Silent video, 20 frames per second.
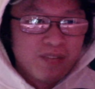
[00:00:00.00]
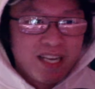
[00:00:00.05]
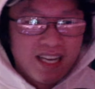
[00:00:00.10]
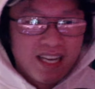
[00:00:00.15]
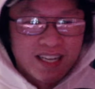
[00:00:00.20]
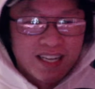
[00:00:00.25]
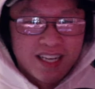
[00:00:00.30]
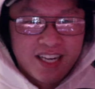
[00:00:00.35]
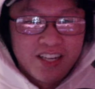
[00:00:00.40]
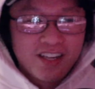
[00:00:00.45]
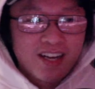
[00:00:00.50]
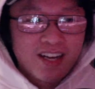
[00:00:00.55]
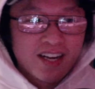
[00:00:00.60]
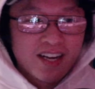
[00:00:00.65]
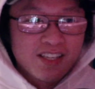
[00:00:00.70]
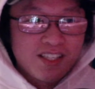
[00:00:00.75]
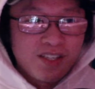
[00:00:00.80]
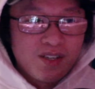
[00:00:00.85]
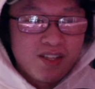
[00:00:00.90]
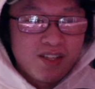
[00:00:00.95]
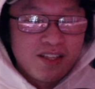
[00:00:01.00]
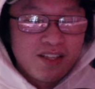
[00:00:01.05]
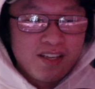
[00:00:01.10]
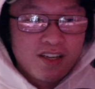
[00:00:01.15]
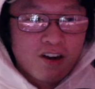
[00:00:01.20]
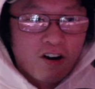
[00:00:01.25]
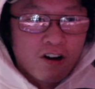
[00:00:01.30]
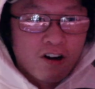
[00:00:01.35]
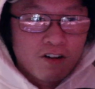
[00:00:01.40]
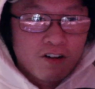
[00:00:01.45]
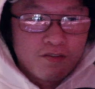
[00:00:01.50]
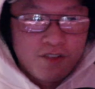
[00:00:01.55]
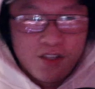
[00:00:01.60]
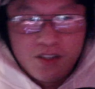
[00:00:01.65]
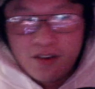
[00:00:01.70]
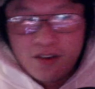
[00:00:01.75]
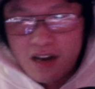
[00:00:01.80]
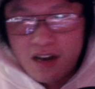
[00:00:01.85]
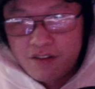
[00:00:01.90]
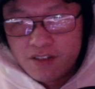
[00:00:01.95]
again, you can kind of see the card
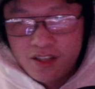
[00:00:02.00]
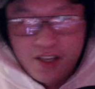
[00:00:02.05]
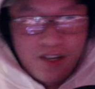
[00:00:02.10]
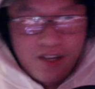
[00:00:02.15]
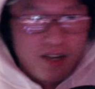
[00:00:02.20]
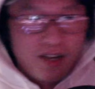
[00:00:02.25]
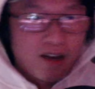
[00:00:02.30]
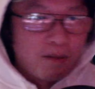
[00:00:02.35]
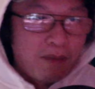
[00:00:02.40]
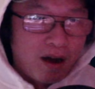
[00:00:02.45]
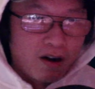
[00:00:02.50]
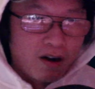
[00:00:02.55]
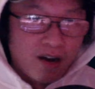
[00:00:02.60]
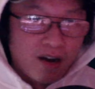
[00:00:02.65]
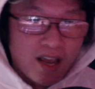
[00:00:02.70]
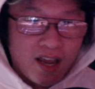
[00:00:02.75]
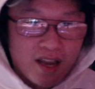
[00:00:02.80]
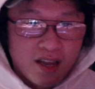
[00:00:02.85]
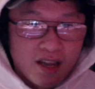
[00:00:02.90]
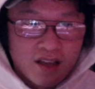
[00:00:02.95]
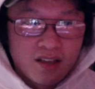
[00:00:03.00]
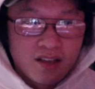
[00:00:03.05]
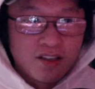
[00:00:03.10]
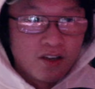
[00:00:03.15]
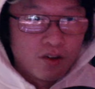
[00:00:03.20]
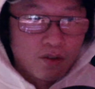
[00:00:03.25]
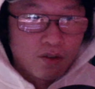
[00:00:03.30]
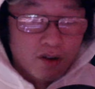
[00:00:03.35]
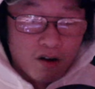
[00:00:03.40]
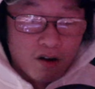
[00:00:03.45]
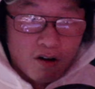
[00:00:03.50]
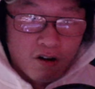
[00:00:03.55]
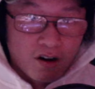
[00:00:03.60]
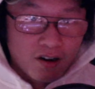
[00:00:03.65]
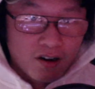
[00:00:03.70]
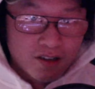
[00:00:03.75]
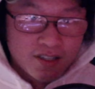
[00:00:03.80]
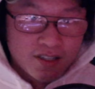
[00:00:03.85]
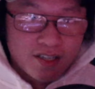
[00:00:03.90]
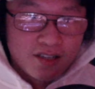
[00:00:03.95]
view, everything about the
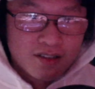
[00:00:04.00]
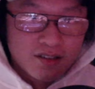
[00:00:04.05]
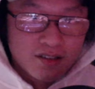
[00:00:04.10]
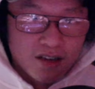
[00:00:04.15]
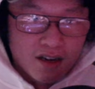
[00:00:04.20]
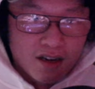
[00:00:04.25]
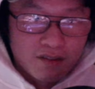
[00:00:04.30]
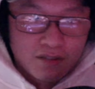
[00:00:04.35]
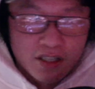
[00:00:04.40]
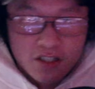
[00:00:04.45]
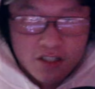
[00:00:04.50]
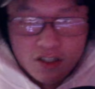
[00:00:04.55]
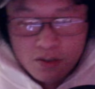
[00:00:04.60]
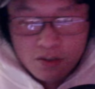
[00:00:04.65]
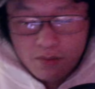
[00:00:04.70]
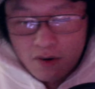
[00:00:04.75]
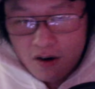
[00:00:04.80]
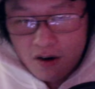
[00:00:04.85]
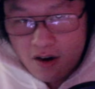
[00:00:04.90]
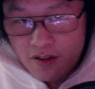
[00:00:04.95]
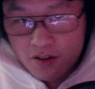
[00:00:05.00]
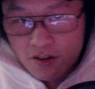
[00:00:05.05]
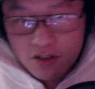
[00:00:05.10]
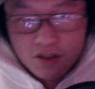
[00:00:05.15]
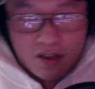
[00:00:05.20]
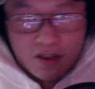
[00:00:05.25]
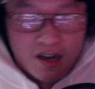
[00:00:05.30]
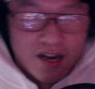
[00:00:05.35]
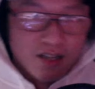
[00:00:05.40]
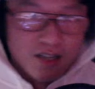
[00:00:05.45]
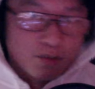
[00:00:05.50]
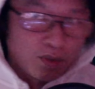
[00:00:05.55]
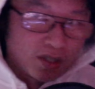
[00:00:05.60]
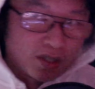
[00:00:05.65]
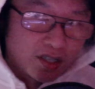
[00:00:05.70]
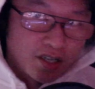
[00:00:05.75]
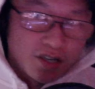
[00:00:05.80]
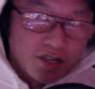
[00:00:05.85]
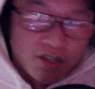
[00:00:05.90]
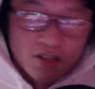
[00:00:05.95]
cards inside of Legends of Mara, their slots, what
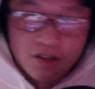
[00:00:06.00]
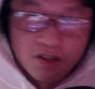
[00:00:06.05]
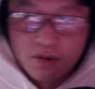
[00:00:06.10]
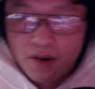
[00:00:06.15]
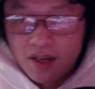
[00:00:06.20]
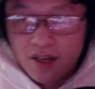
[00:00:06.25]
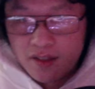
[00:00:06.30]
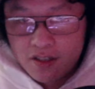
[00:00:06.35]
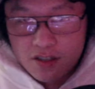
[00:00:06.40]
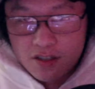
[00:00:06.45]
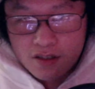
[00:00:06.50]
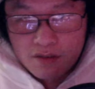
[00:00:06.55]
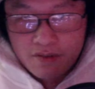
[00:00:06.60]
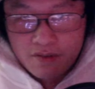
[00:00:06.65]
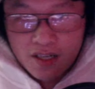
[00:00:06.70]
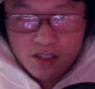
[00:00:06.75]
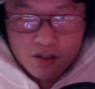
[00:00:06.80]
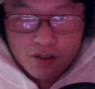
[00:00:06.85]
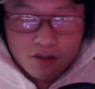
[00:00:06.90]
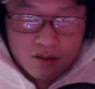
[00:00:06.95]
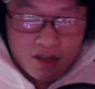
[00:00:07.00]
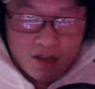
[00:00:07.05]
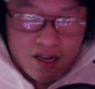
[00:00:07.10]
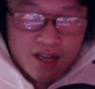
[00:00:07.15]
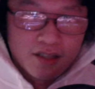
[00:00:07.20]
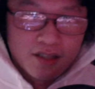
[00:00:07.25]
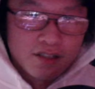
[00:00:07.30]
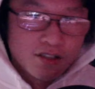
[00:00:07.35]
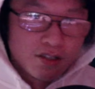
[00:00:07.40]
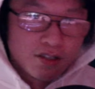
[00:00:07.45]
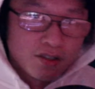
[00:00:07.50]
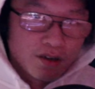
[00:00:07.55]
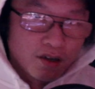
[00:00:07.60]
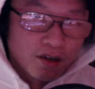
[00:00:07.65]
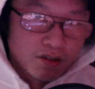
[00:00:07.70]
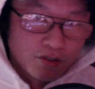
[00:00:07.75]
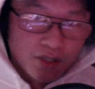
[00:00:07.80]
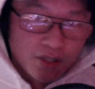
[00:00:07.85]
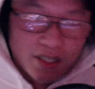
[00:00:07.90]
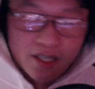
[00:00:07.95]
they do, right? This is the vessel slot. This is your
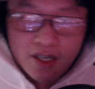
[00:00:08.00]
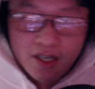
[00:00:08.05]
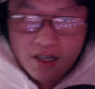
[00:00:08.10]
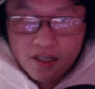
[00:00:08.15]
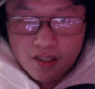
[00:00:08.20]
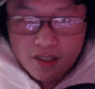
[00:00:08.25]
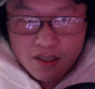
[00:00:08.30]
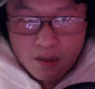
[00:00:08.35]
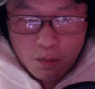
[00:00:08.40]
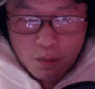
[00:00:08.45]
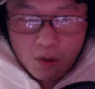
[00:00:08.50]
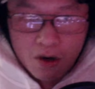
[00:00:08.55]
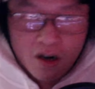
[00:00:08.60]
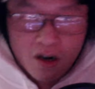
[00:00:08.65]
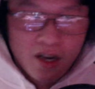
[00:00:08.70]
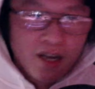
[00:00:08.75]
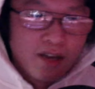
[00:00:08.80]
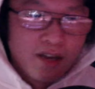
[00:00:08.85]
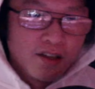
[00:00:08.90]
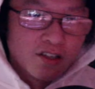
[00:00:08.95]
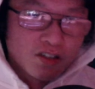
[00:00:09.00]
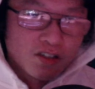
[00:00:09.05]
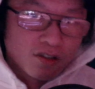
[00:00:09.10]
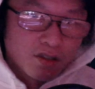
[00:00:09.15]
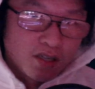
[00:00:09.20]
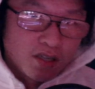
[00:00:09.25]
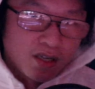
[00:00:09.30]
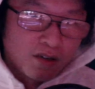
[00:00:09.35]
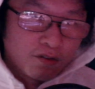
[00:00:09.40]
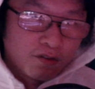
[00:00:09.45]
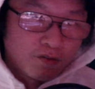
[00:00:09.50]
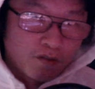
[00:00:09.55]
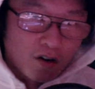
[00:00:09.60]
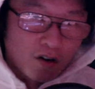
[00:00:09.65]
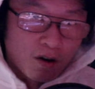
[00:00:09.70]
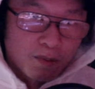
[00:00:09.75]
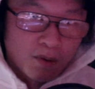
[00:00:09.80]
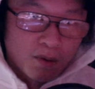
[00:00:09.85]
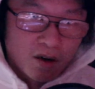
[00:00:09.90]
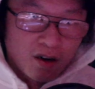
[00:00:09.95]
Other D and its number. This is the
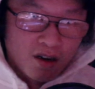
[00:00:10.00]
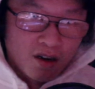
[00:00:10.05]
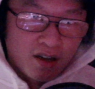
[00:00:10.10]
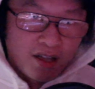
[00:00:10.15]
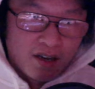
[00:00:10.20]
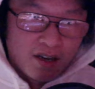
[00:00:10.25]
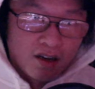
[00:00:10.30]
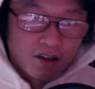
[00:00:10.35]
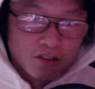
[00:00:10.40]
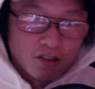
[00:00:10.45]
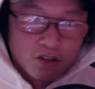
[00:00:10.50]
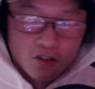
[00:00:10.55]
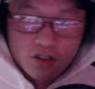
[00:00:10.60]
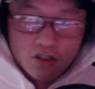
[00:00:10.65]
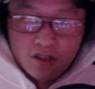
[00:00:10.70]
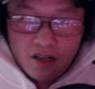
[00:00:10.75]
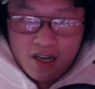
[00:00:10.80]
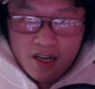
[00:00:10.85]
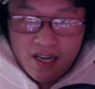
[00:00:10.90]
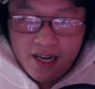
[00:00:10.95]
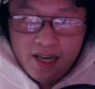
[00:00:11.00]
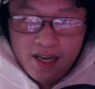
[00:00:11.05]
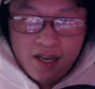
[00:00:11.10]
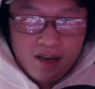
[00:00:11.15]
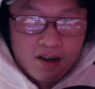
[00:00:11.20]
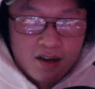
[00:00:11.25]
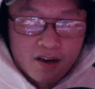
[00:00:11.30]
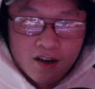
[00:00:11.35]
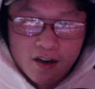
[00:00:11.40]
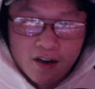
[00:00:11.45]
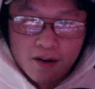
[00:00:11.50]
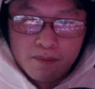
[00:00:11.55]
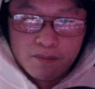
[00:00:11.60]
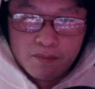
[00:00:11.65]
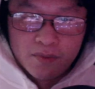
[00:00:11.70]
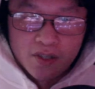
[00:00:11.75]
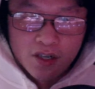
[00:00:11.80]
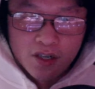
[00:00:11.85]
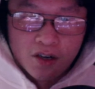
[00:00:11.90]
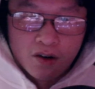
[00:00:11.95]
farmer and hunter slot. And
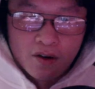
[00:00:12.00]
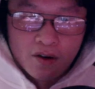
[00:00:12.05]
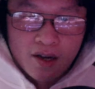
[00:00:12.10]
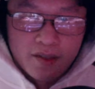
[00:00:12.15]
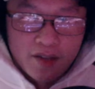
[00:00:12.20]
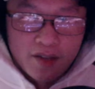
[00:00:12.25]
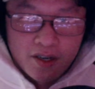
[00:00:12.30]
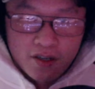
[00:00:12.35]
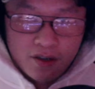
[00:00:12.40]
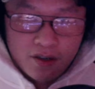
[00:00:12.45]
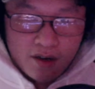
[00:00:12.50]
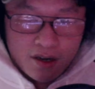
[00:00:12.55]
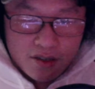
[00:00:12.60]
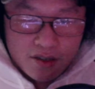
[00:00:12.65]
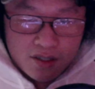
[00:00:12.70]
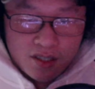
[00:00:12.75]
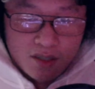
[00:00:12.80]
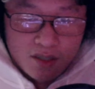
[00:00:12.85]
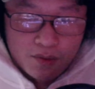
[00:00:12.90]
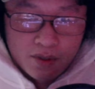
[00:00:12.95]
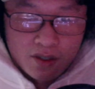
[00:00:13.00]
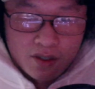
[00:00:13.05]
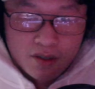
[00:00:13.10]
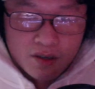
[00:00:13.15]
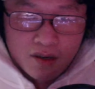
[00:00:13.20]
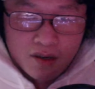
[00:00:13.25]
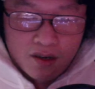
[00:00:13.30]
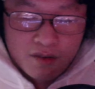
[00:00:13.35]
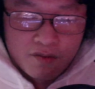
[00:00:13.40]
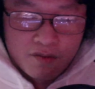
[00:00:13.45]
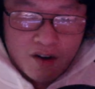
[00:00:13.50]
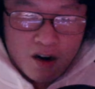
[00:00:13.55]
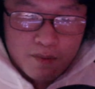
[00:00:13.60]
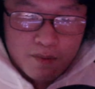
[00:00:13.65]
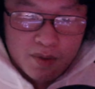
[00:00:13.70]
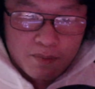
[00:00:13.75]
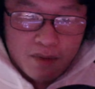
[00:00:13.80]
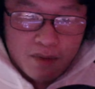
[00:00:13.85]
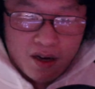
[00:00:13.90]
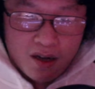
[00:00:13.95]
then you can kind of see what your
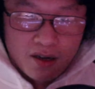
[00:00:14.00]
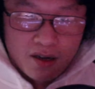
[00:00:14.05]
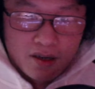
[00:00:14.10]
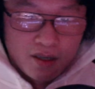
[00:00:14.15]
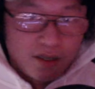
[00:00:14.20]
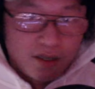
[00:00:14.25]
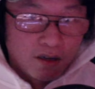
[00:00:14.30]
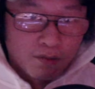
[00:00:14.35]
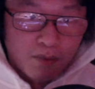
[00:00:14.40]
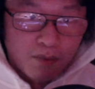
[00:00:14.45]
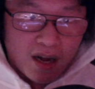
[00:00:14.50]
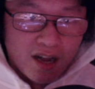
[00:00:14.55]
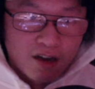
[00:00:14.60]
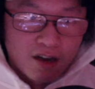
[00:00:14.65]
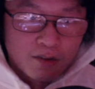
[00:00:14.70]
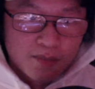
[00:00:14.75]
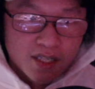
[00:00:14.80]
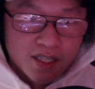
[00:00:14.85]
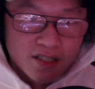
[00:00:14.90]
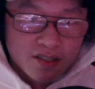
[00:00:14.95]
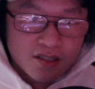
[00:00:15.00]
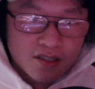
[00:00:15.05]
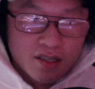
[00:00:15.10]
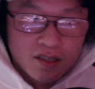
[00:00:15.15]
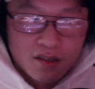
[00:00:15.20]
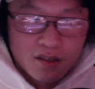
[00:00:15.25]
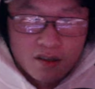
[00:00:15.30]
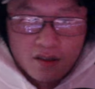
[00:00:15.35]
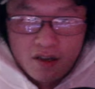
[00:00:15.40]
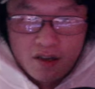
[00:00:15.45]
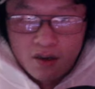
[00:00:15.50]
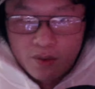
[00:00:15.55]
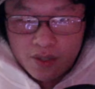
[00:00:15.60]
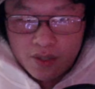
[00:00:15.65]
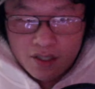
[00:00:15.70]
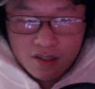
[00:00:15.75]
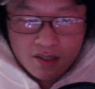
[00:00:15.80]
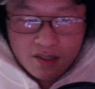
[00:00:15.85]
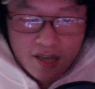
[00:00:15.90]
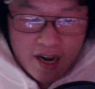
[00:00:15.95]
environment, your biome is, along with
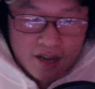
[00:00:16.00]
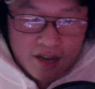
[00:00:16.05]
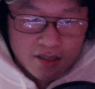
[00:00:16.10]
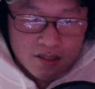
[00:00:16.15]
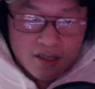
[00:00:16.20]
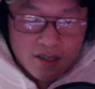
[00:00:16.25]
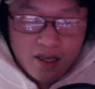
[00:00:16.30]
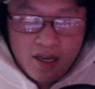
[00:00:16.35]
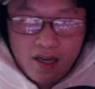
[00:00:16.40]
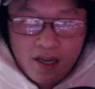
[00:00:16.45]
the stats.